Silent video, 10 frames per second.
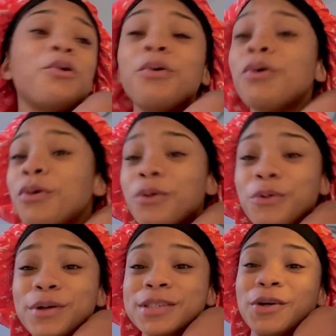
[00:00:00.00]

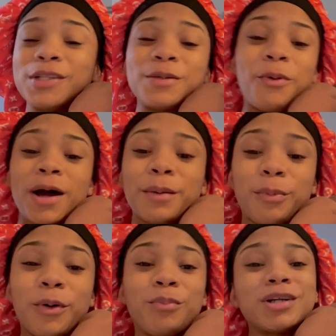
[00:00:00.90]
who is going to put on a
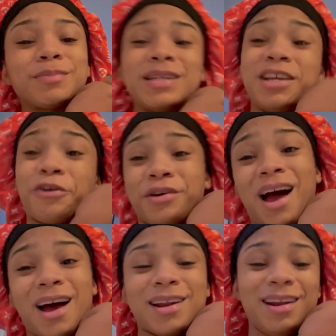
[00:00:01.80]
poll, brush my teeth or
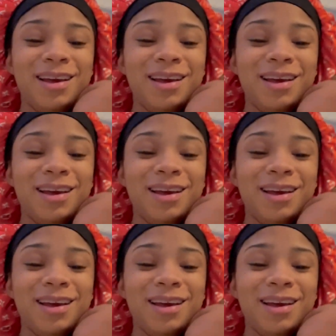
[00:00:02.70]
not?